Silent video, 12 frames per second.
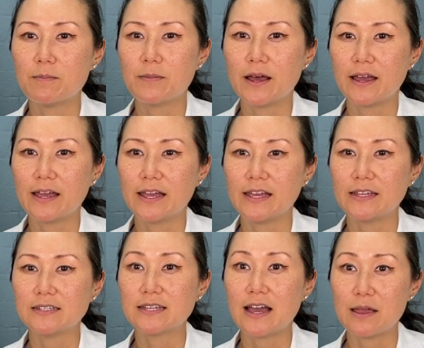my
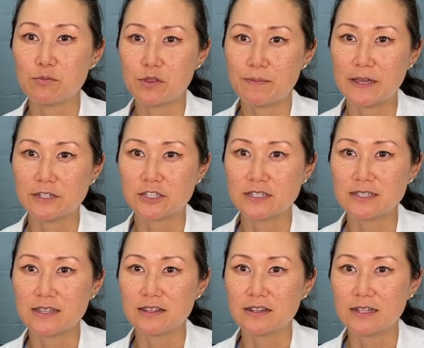time with patients
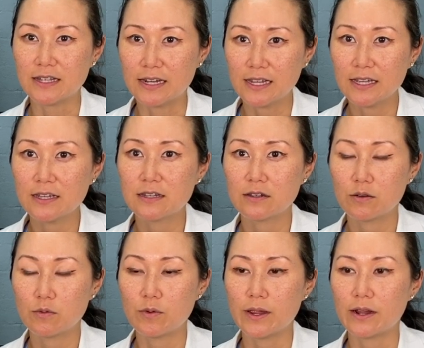in the clinic
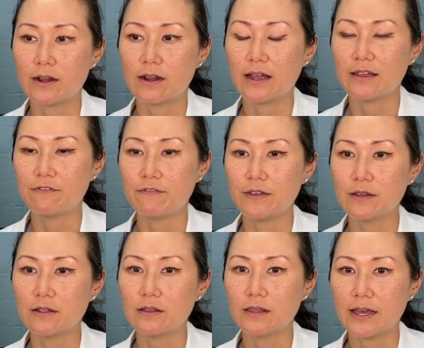where I
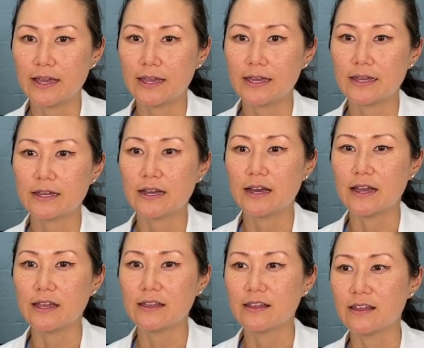feel like I
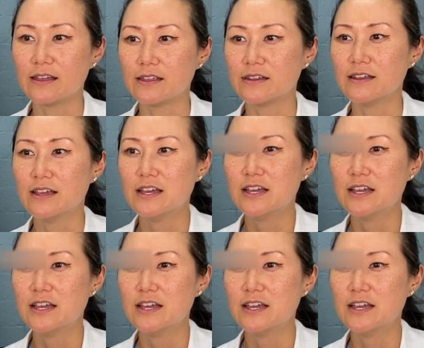can